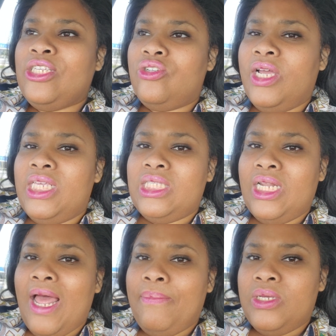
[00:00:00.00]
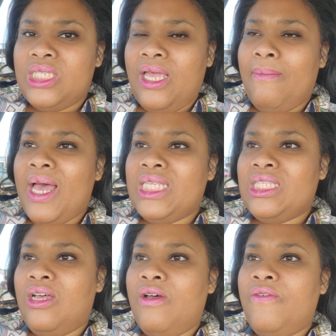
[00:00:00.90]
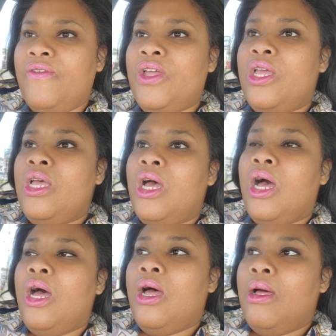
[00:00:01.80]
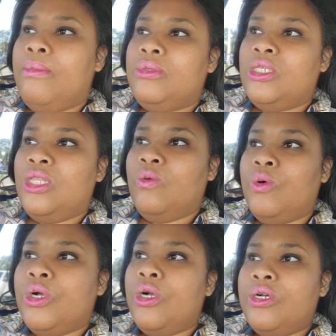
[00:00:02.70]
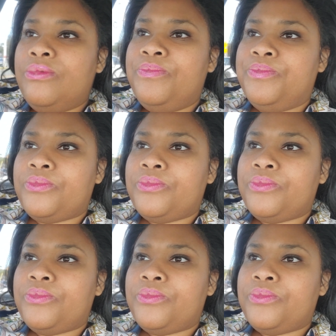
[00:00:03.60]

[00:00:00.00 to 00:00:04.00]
dress and I present myself to the world,